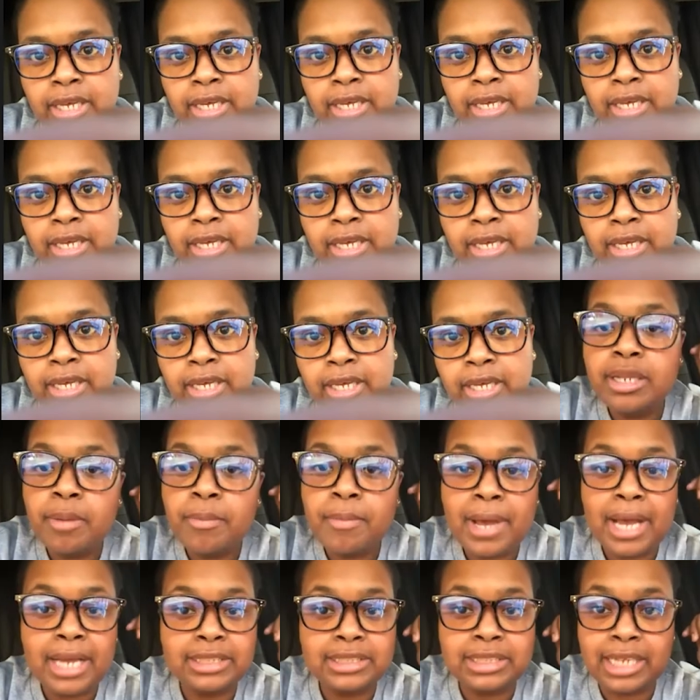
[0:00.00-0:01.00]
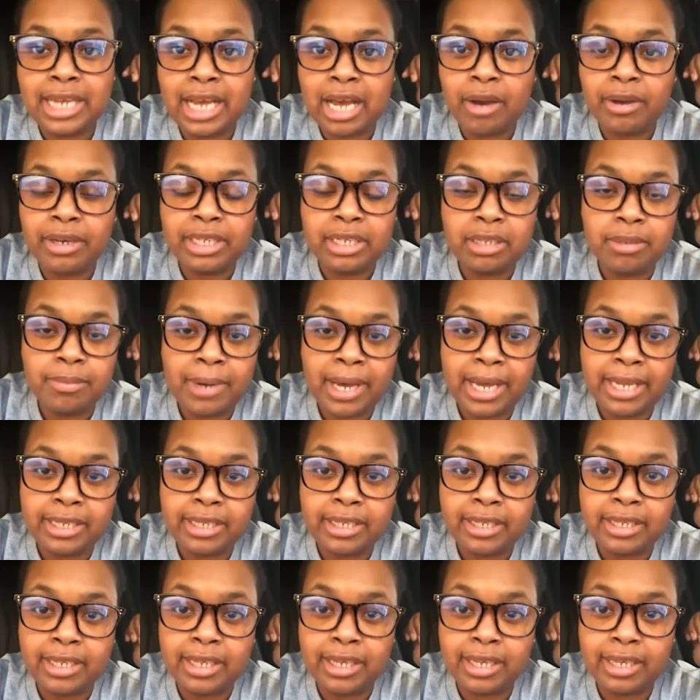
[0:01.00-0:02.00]
I couldn't imagine how anybody
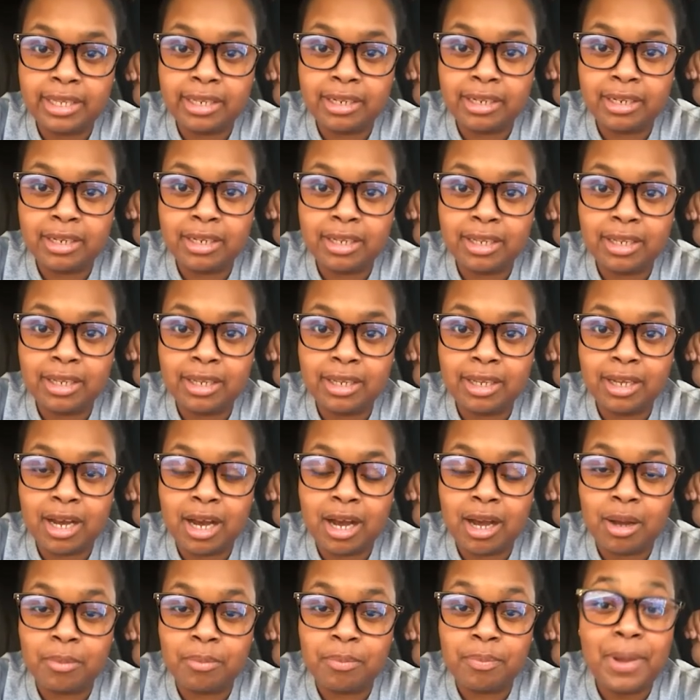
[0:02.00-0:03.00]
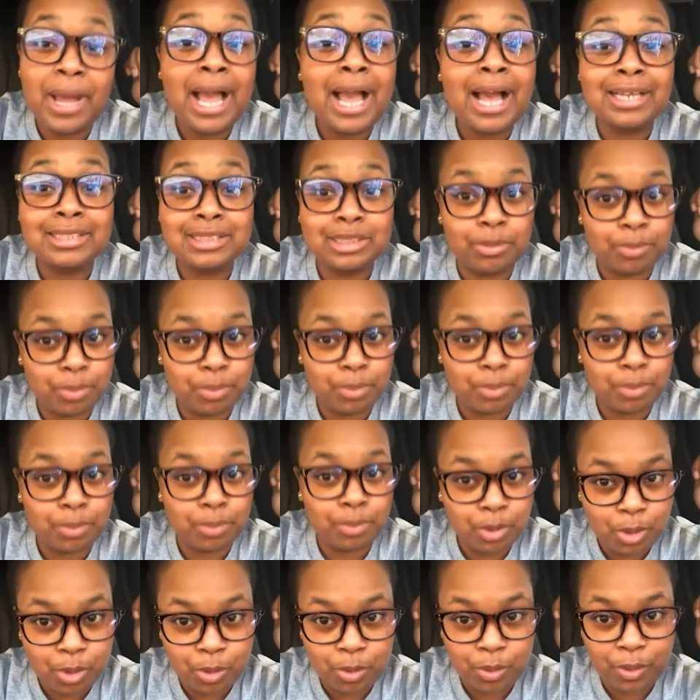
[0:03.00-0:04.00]
could get um, past a
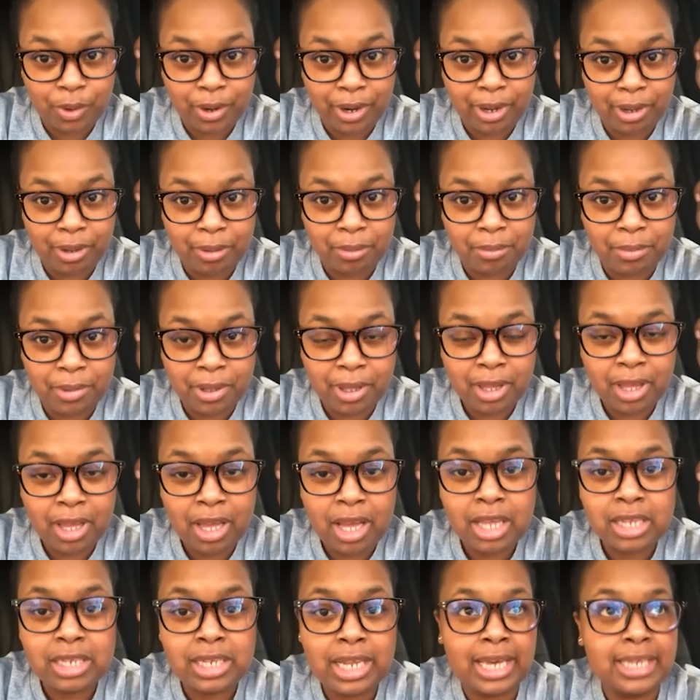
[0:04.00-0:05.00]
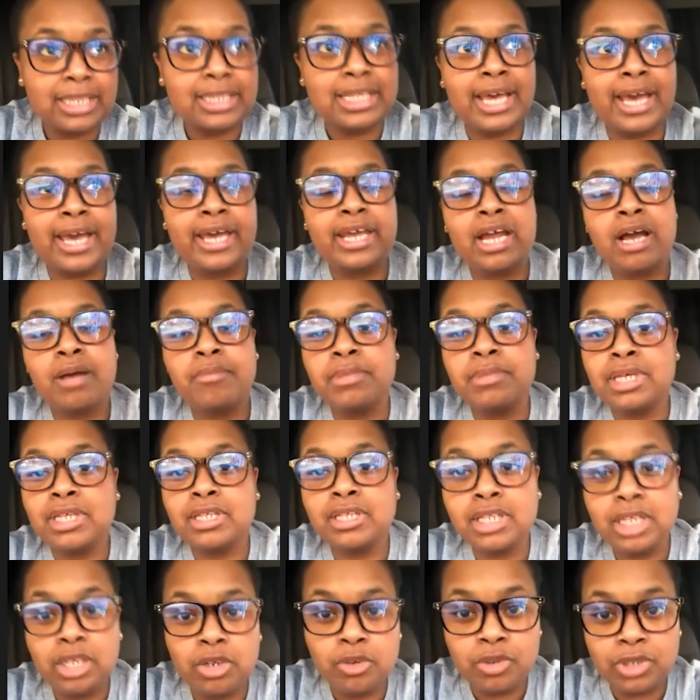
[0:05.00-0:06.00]
program like that. I
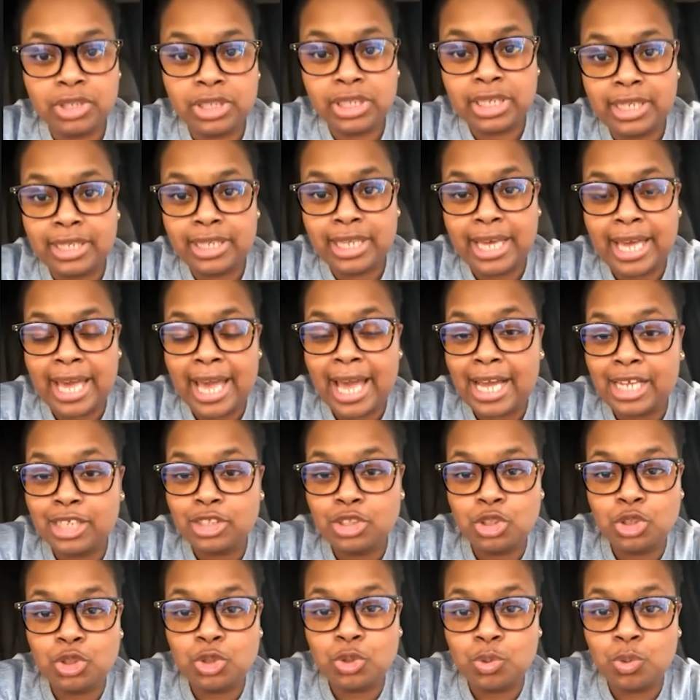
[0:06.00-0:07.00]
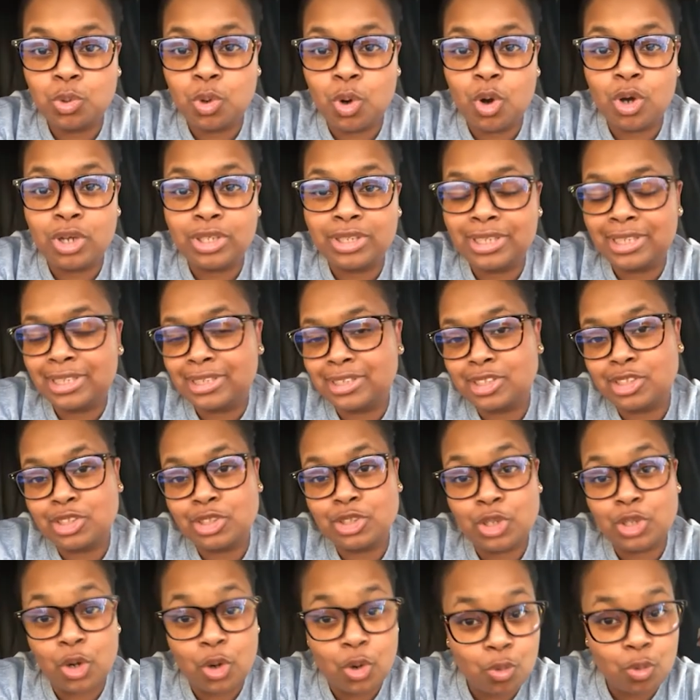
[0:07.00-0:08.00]
mean, literally, they had you on this
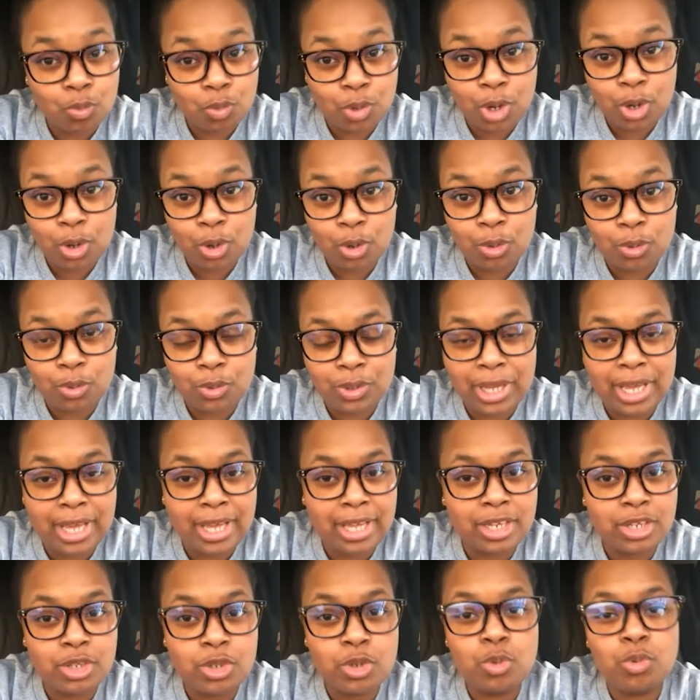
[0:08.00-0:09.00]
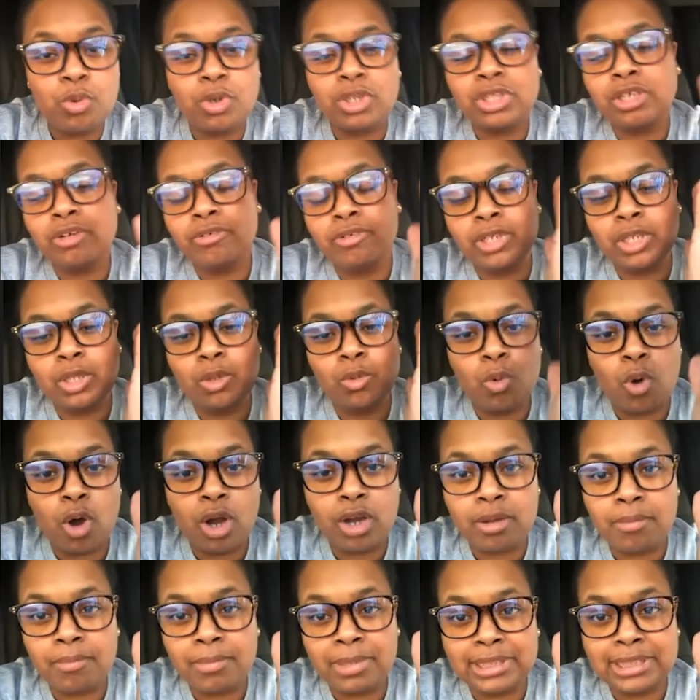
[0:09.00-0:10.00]
dirt road and you were literally
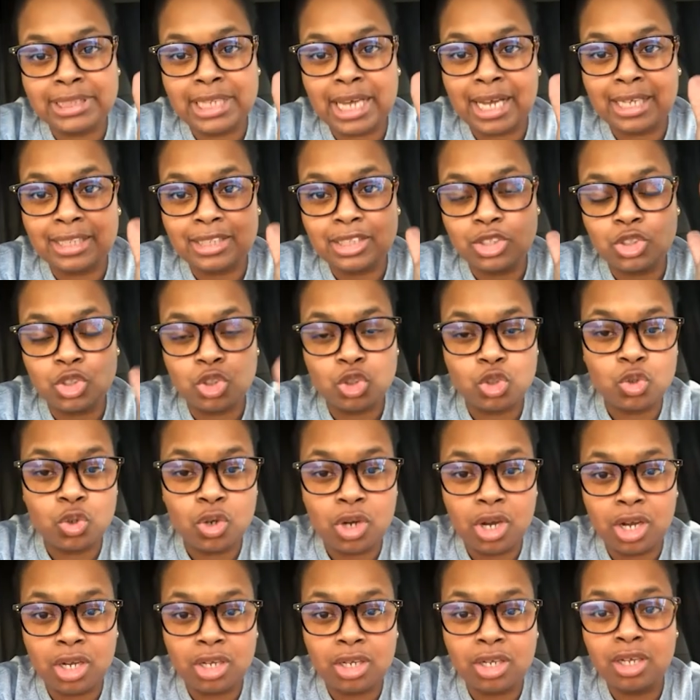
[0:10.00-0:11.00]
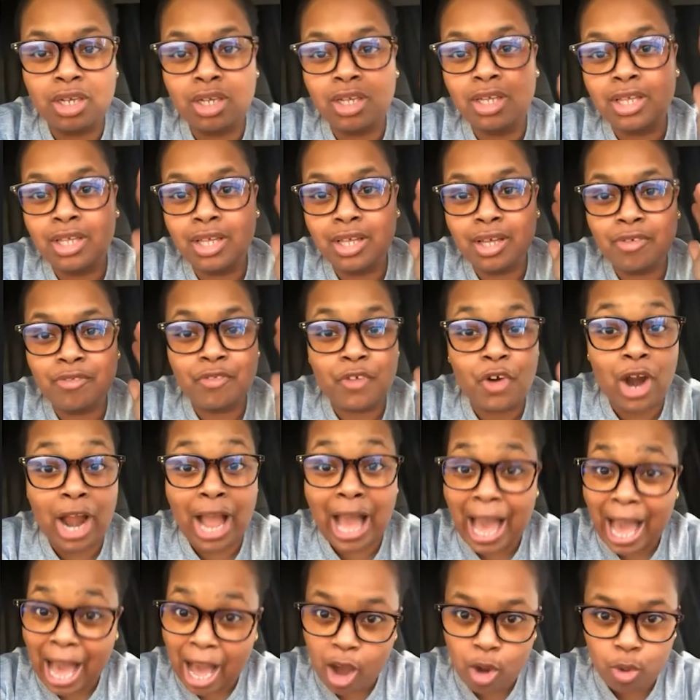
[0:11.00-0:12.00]
walking beside this truck for
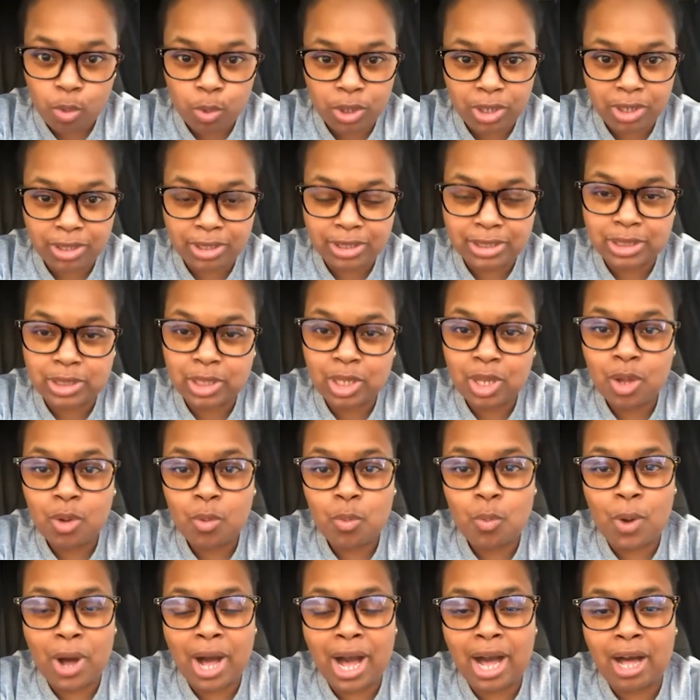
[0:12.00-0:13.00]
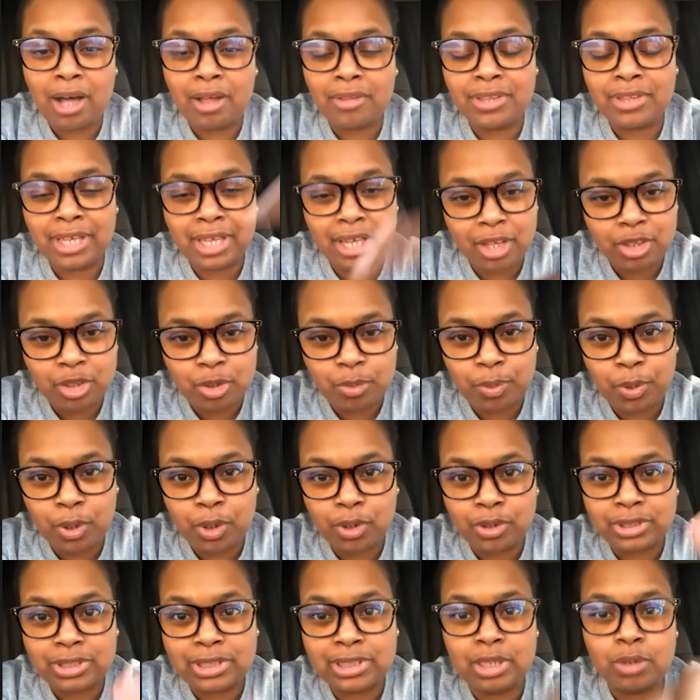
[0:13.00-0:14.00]
hours while the other
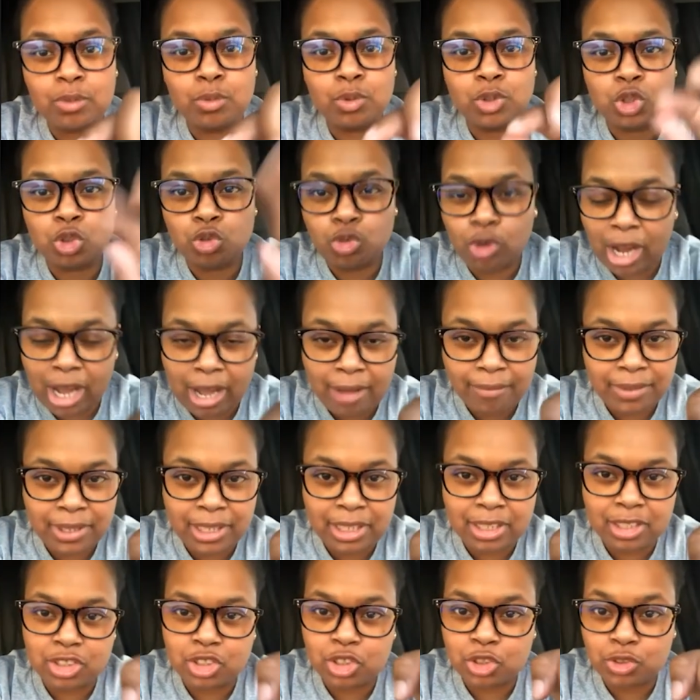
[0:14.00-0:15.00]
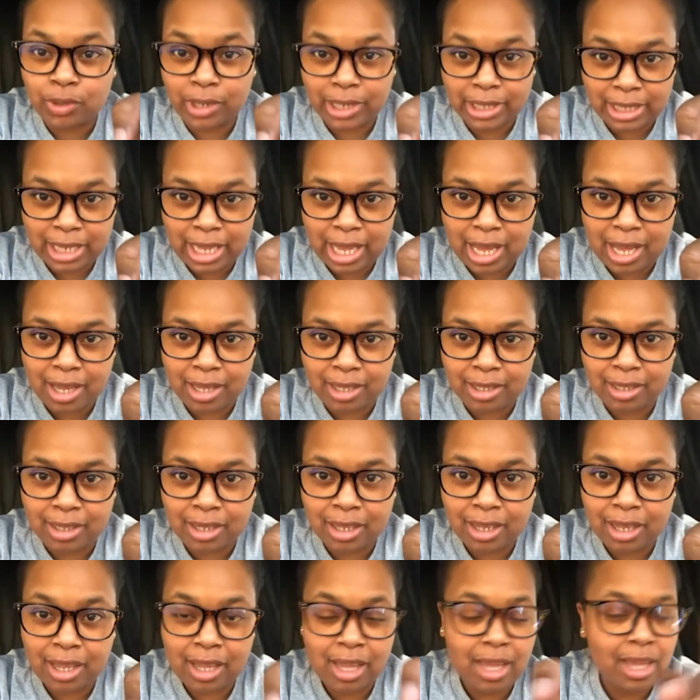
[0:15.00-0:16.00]
person was driving in a straight line
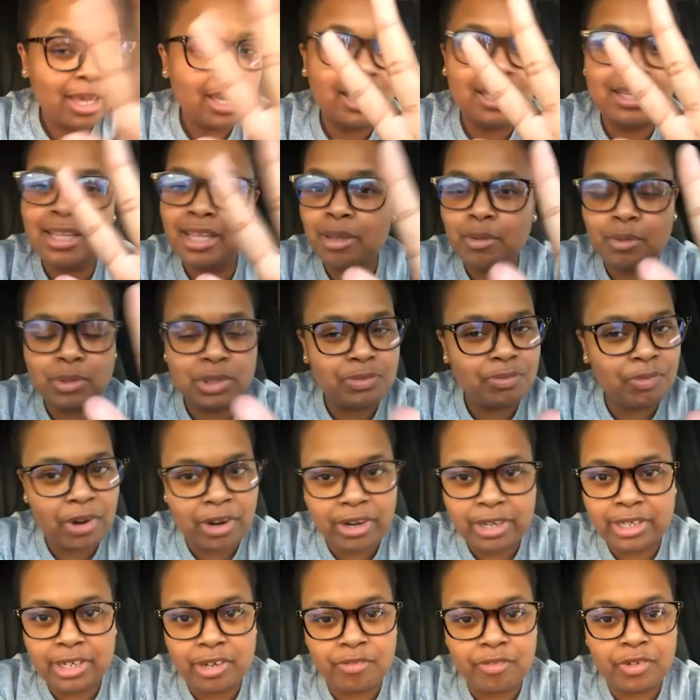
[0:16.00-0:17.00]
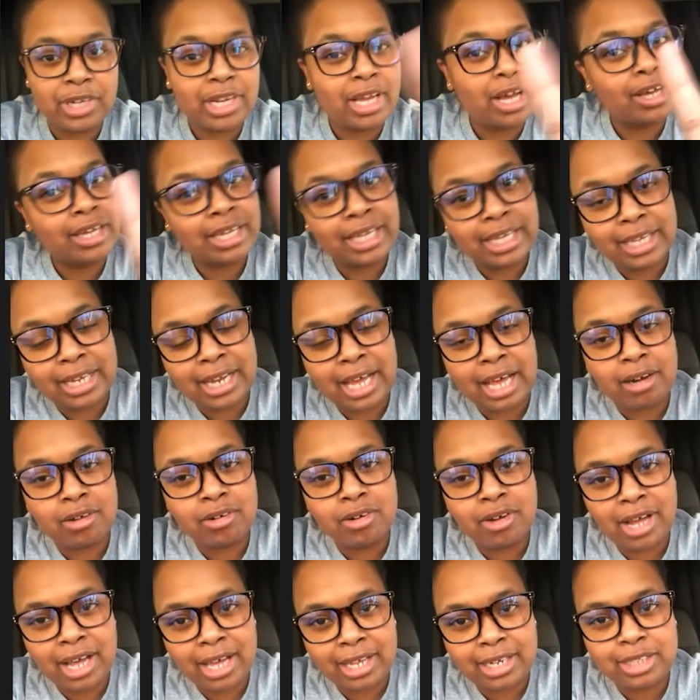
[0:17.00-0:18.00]
it, it was very different. Now, again, I don't
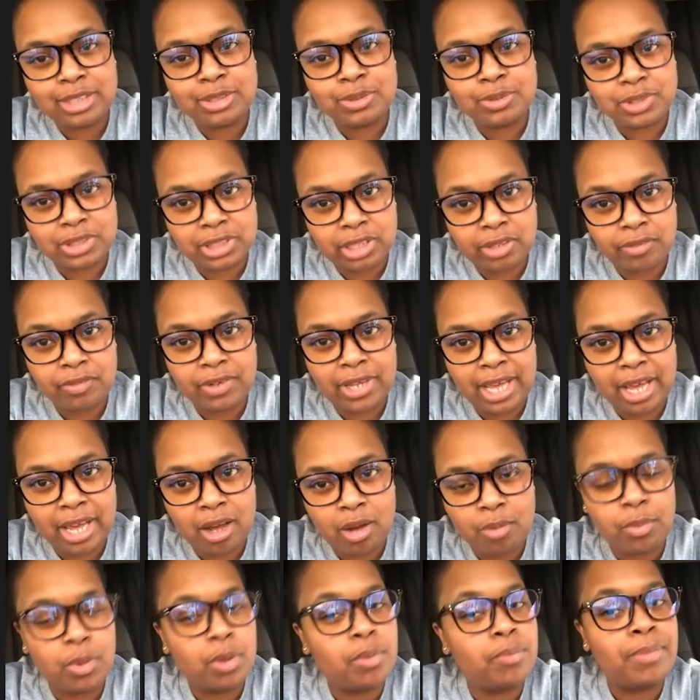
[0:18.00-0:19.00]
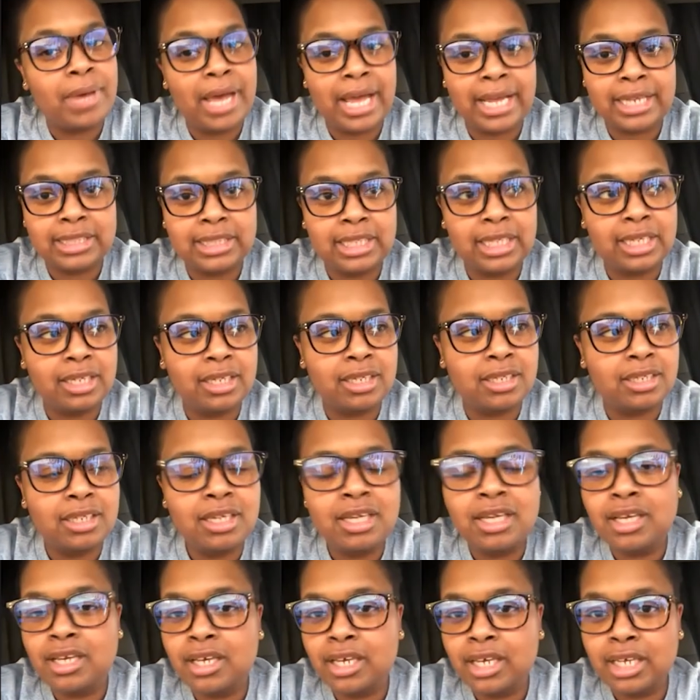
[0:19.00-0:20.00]
know how to do stuff now, but back then
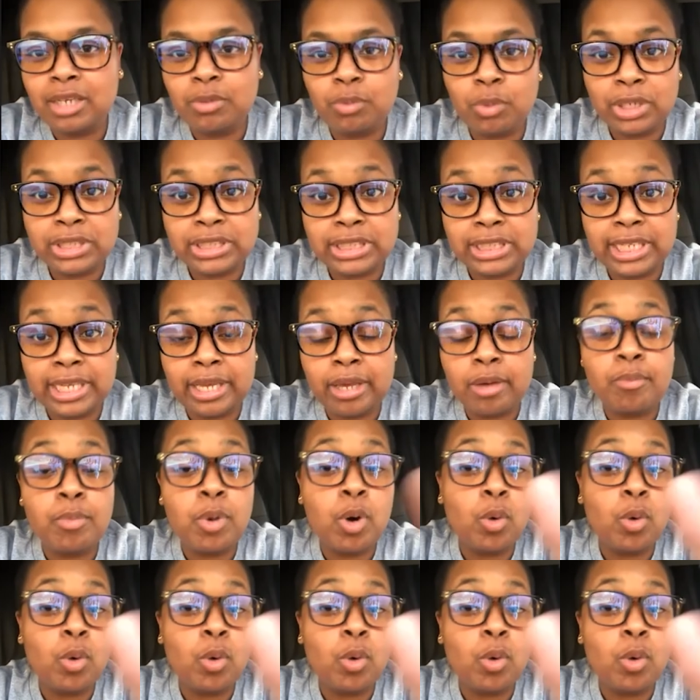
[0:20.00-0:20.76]
it wasn't it.